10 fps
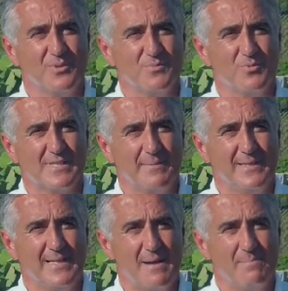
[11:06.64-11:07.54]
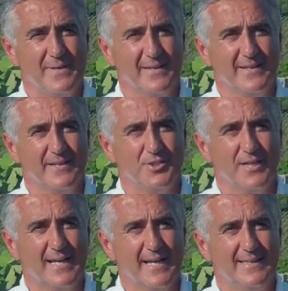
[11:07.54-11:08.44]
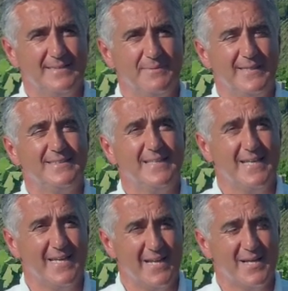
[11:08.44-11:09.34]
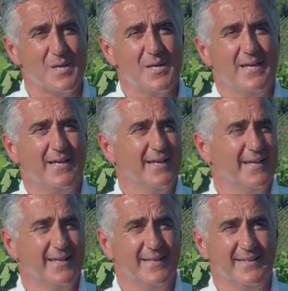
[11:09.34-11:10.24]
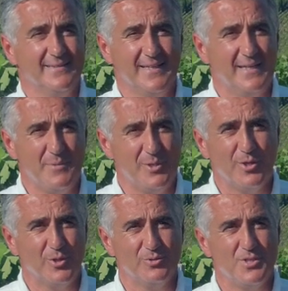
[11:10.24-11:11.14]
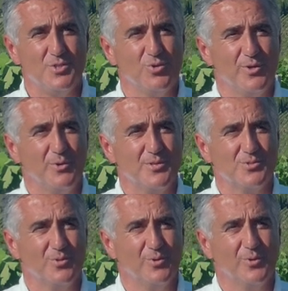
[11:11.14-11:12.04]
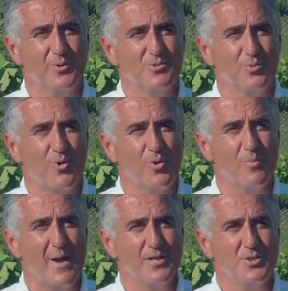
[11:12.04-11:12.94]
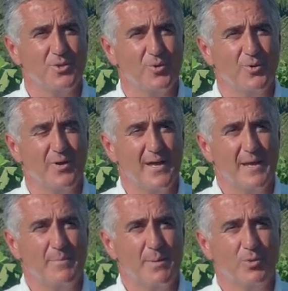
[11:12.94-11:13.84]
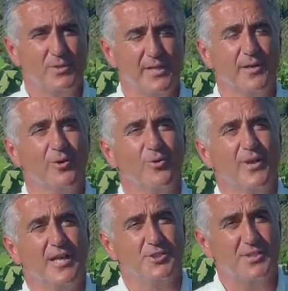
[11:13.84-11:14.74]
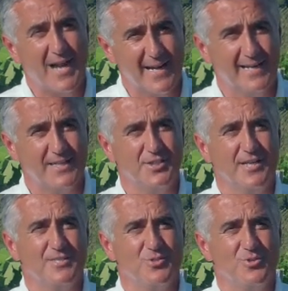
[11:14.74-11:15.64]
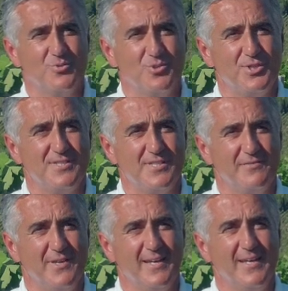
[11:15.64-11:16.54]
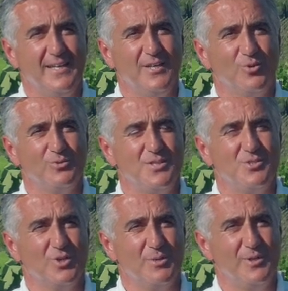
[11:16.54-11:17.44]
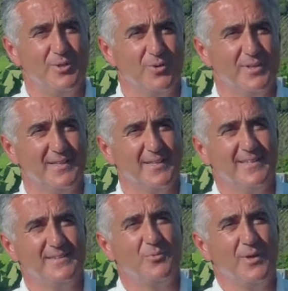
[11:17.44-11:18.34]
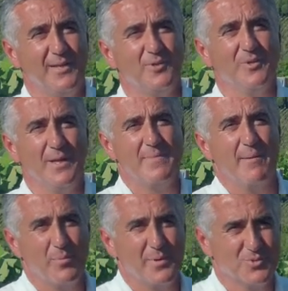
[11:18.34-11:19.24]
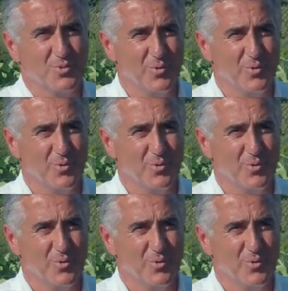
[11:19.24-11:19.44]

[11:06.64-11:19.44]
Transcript: It's with a great sense of responsibility that we try to keep these magical places in the best shape. We want to hand them over to the next generation in the best possible conditions.